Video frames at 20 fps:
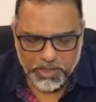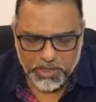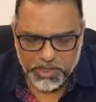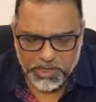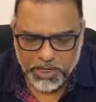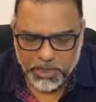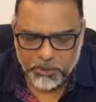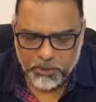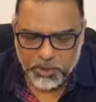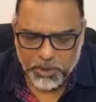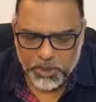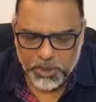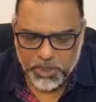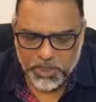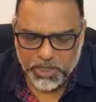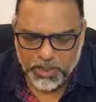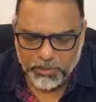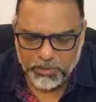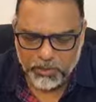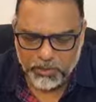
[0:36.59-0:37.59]
"Now it shall
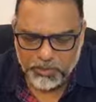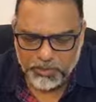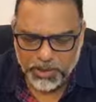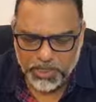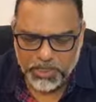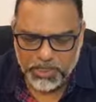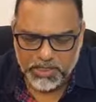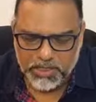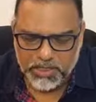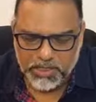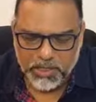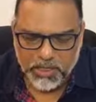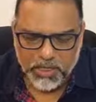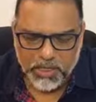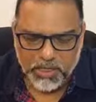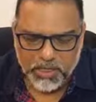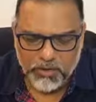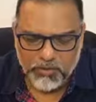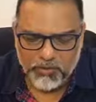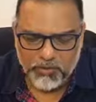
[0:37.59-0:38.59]
come to pass,
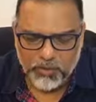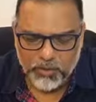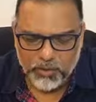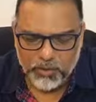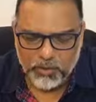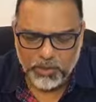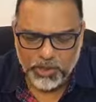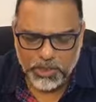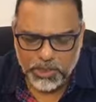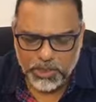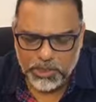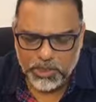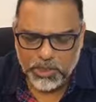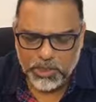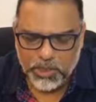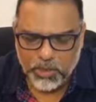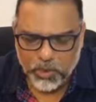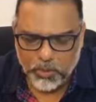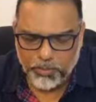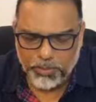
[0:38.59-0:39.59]
if you
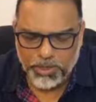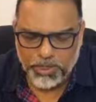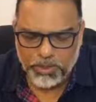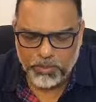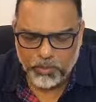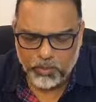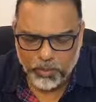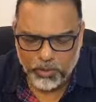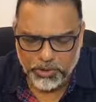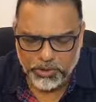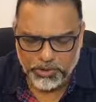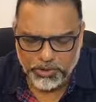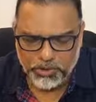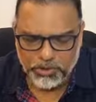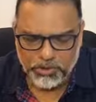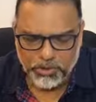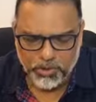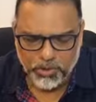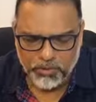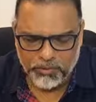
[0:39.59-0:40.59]
diligently obey the voice
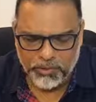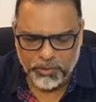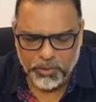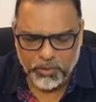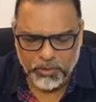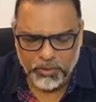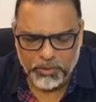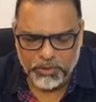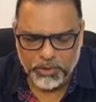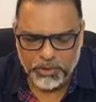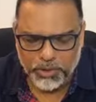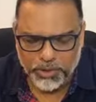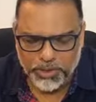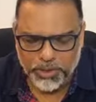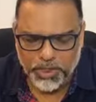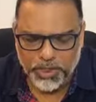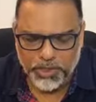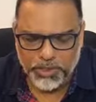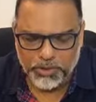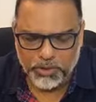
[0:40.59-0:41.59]
of the Lord your
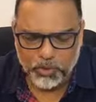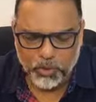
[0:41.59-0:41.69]
God,